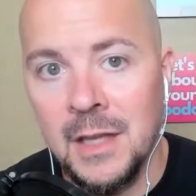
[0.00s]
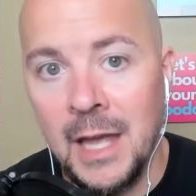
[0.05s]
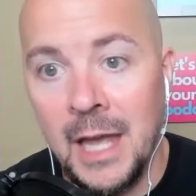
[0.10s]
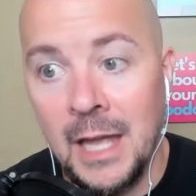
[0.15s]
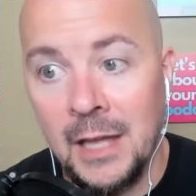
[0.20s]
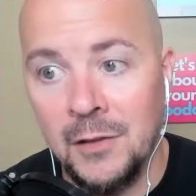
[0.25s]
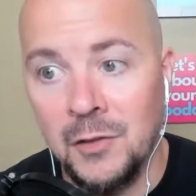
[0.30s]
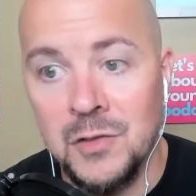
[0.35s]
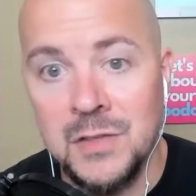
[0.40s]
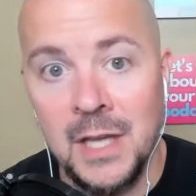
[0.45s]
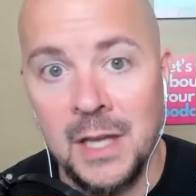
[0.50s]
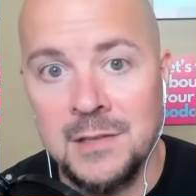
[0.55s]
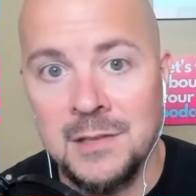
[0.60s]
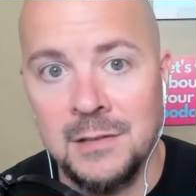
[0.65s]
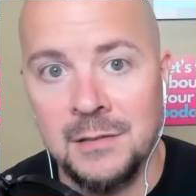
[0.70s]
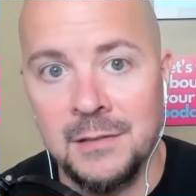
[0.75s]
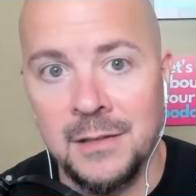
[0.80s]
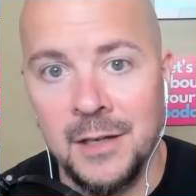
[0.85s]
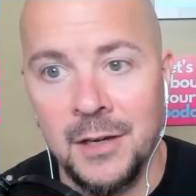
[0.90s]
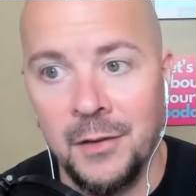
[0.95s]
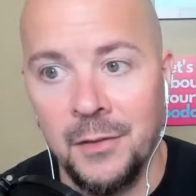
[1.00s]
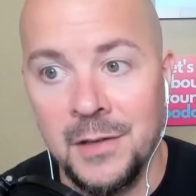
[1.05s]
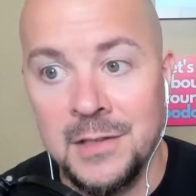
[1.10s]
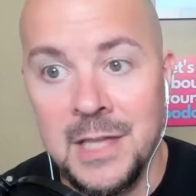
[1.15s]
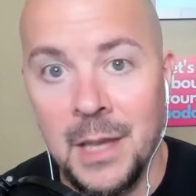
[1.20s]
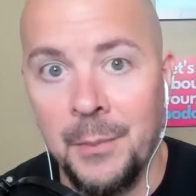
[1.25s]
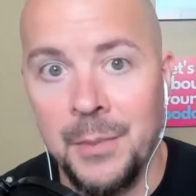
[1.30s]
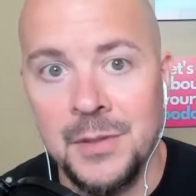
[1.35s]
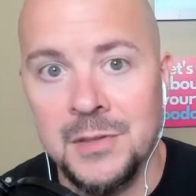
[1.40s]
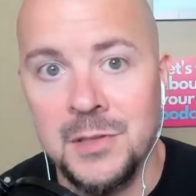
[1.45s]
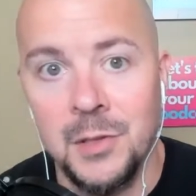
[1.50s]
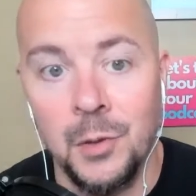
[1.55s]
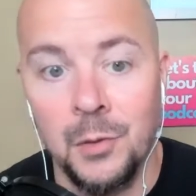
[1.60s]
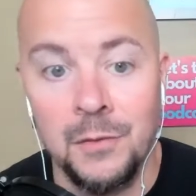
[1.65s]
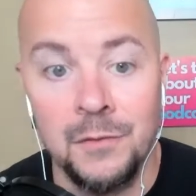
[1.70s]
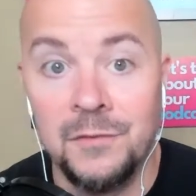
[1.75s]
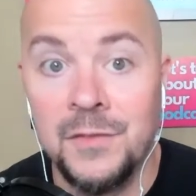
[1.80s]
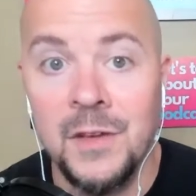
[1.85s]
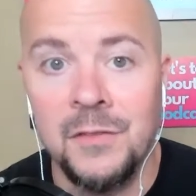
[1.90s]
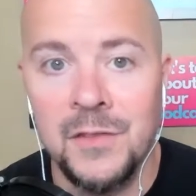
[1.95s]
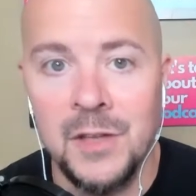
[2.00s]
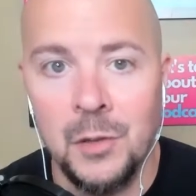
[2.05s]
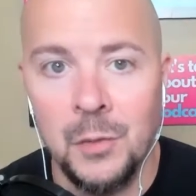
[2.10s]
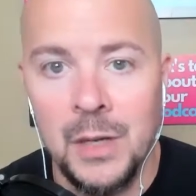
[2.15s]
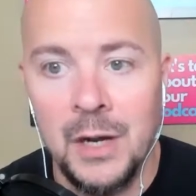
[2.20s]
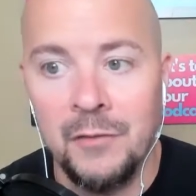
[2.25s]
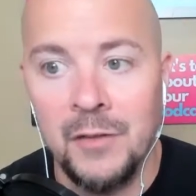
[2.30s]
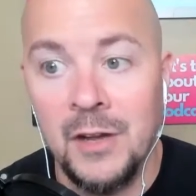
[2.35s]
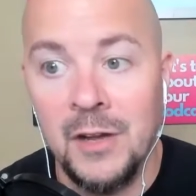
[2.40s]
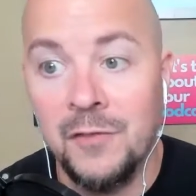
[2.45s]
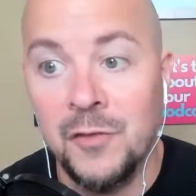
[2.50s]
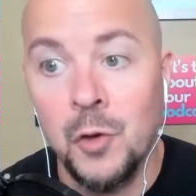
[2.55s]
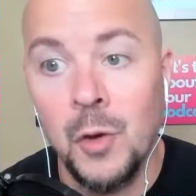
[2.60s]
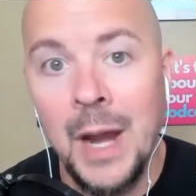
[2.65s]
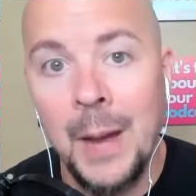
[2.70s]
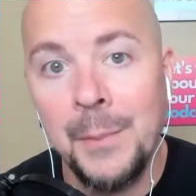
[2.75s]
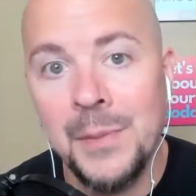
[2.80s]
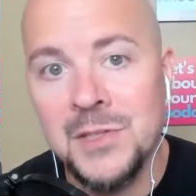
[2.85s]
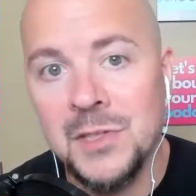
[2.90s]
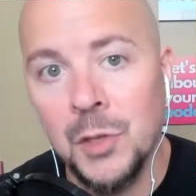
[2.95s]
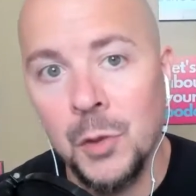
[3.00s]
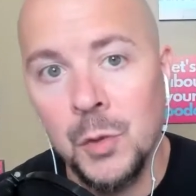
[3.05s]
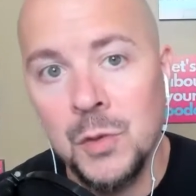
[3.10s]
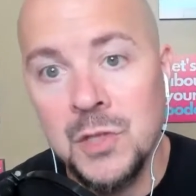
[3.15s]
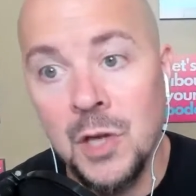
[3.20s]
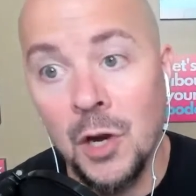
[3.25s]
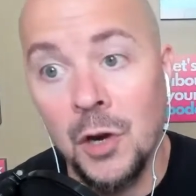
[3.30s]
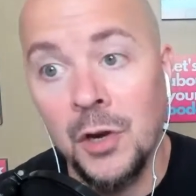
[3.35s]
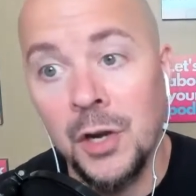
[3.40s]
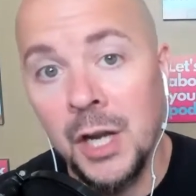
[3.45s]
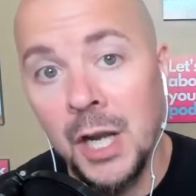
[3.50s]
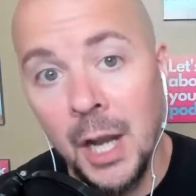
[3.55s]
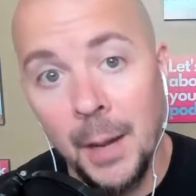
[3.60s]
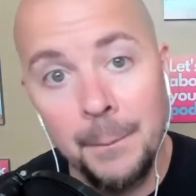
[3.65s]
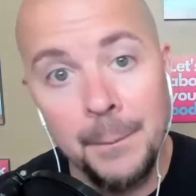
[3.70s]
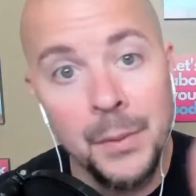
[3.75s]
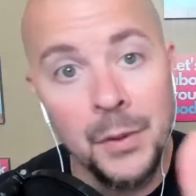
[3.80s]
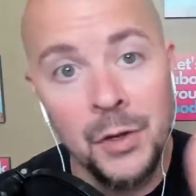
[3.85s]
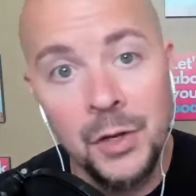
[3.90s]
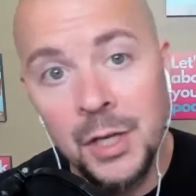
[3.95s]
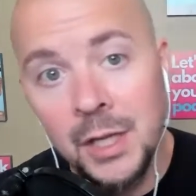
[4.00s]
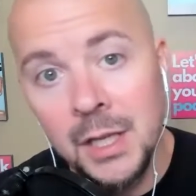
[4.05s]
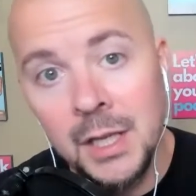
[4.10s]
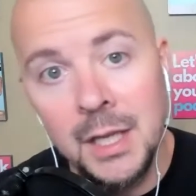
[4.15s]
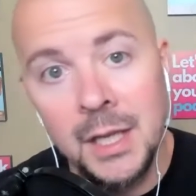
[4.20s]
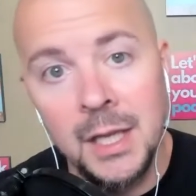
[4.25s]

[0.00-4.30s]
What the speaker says: And you say it's episode 50 or whatever. If your episodes aren't numbered,